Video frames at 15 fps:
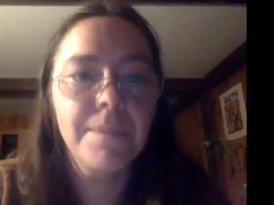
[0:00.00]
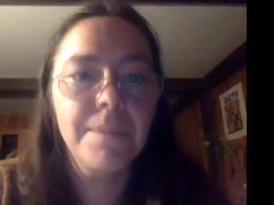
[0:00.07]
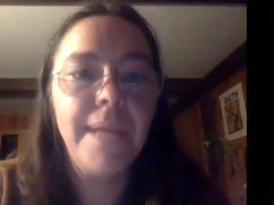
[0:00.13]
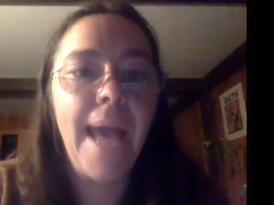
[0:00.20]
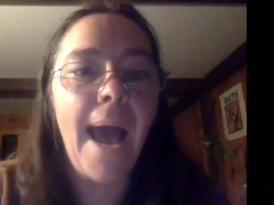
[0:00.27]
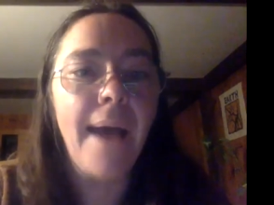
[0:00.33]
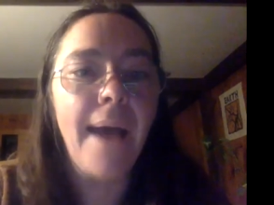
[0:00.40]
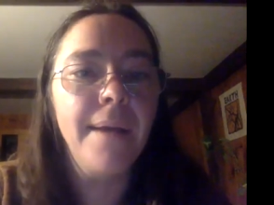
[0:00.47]

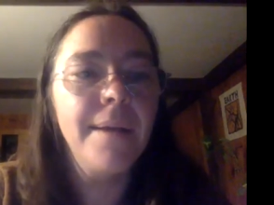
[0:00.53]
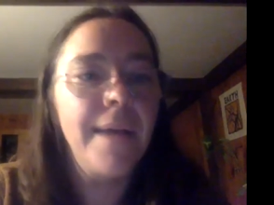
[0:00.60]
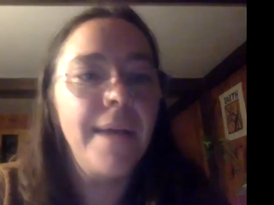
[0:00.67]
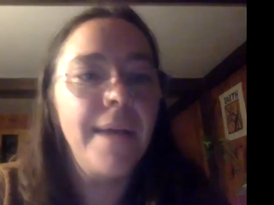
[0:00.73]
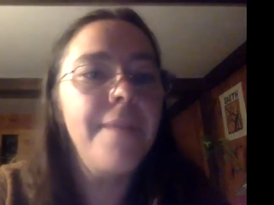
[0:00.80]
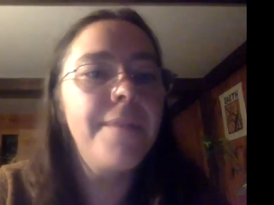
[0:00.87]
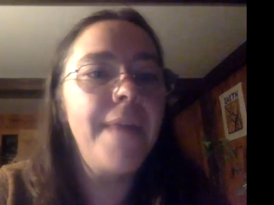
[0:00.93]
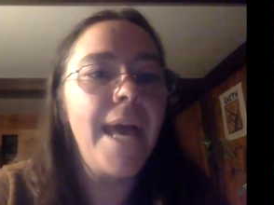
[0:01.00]
Yeah,
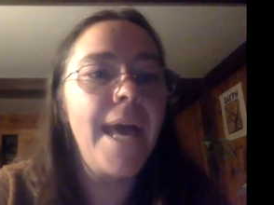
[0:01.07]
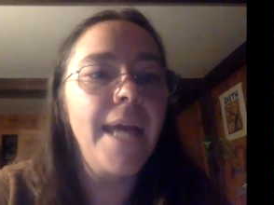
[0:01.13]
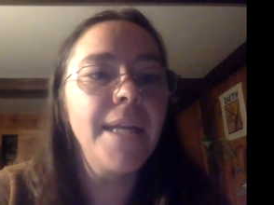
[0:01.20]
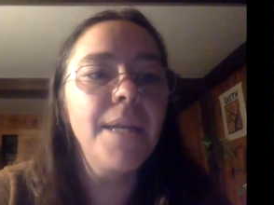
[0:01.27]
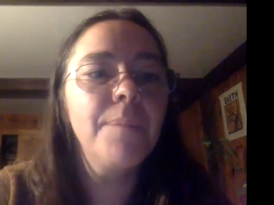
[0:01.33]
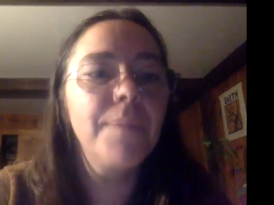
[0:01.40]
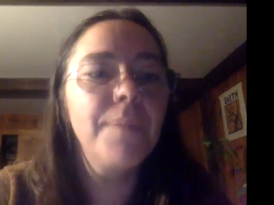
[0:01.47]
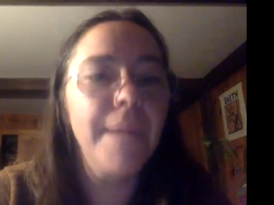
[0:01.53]
and
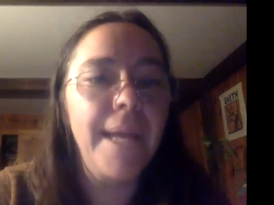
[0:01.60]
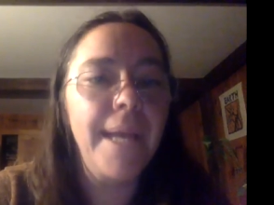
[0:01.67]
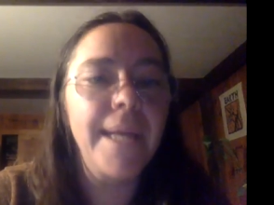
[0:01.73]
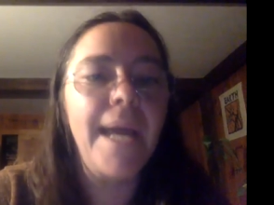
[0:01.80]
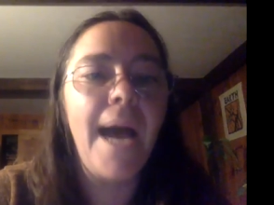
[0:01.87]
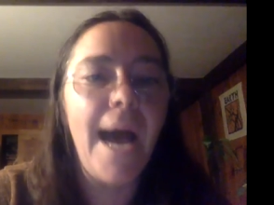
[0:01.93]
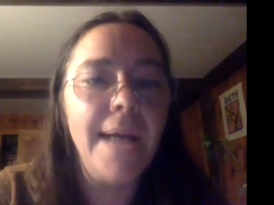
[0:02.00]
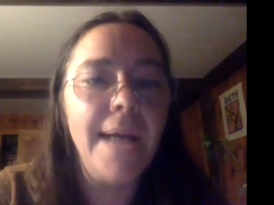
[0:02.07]
then plant
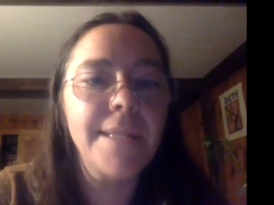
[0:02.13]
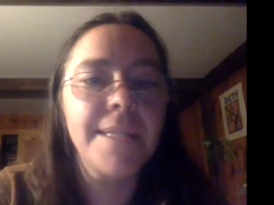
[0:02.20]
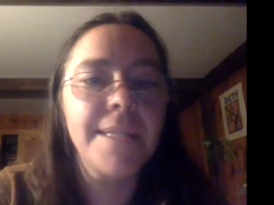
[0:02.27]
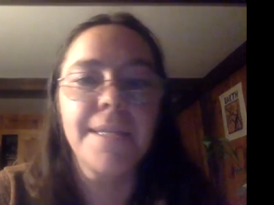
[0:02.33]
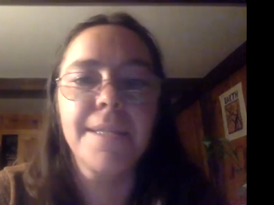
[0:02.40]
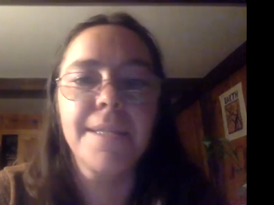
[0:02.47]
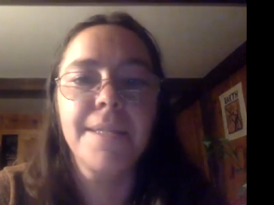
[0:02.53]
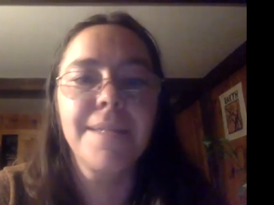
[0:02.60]

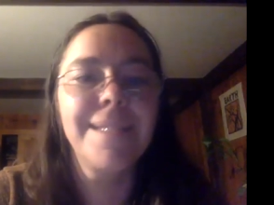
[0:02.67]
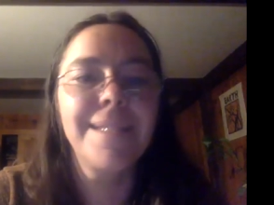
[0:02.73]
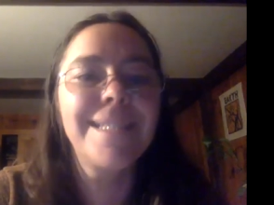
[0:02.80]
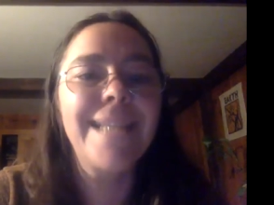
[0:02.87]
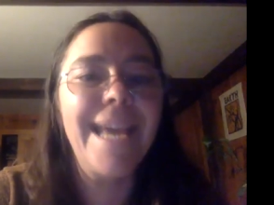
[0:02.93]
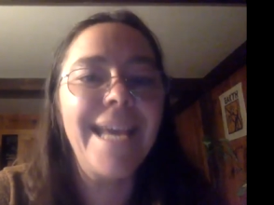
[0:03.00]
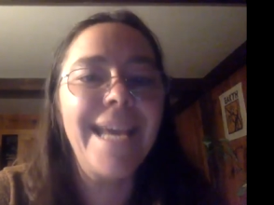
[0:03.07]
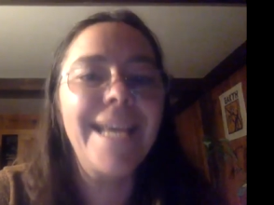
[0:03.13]
hostas.
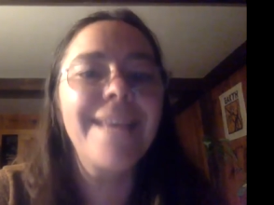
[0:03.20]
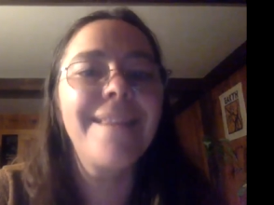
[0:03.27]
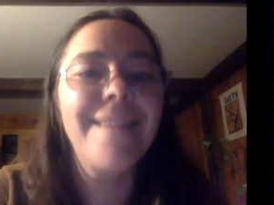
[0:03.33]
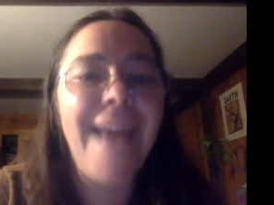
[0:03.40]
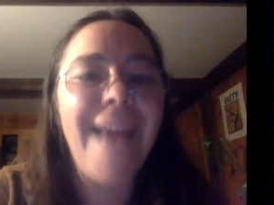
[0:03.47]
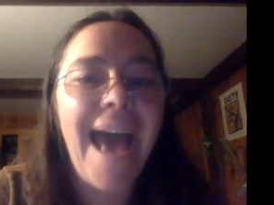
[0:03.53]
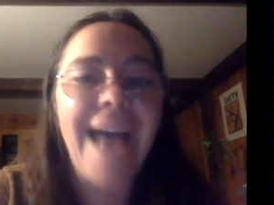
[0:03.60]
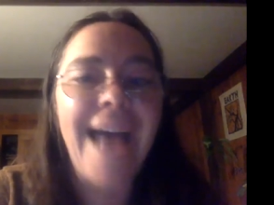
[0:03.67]
Take
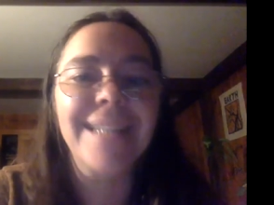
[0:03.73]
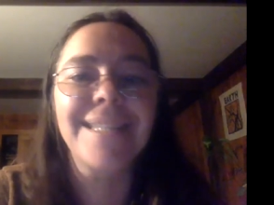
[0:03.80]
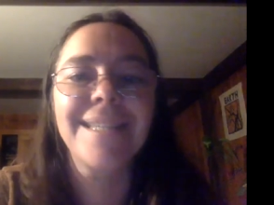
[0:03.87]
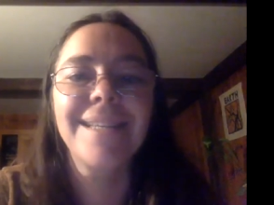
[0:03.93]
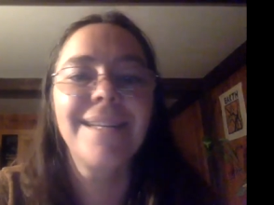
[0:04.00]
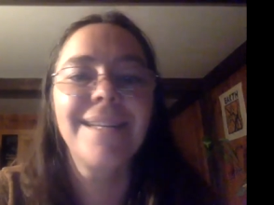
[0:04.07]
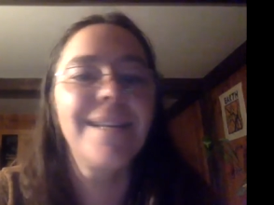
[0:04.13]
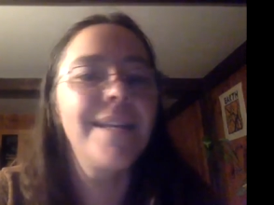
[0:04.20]
that.
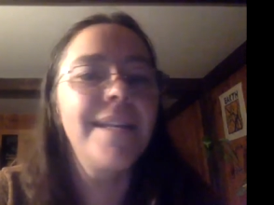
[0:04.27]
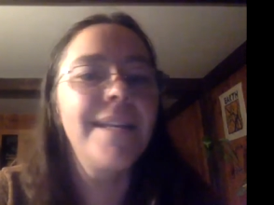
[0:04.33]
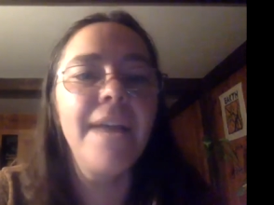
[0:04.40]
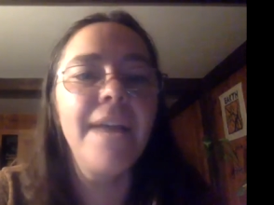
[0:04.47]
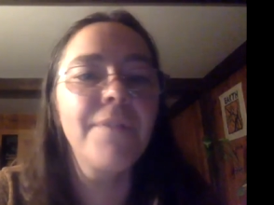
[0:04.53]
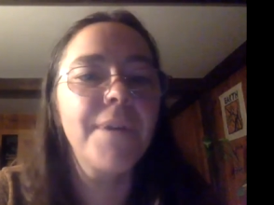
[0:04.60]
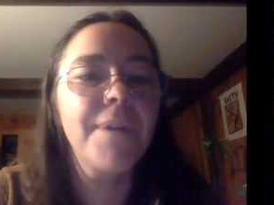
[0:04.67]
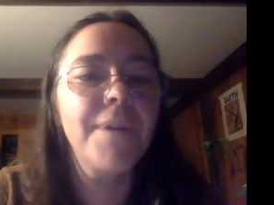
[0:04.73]

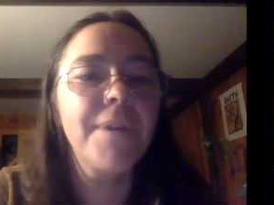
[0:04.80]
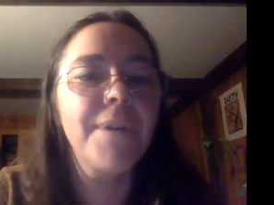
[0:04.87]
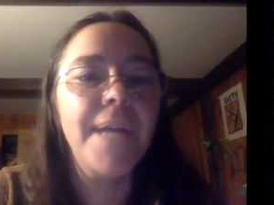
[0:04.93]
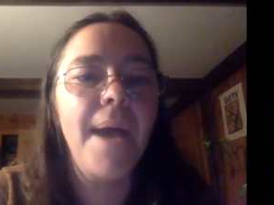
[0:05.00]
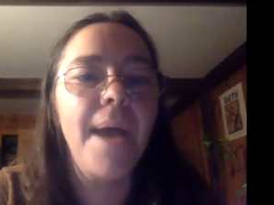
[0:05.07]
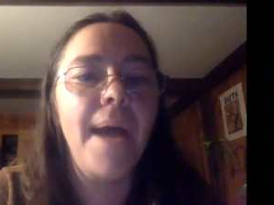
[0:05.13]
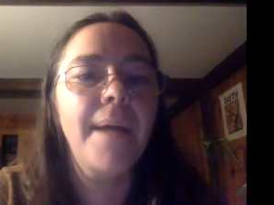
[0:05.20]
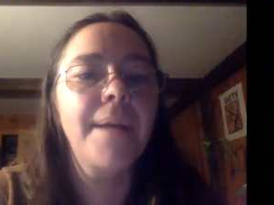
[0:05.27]
Never
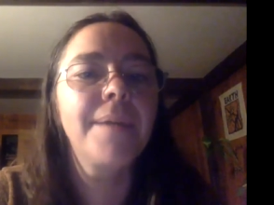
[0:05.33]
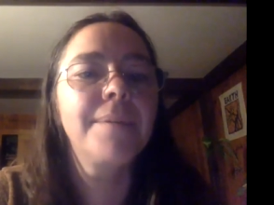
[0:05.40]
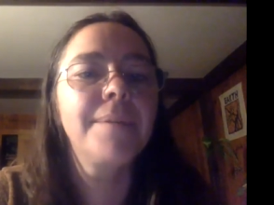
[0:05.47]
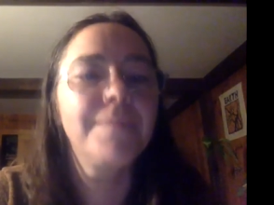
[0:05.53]
came back.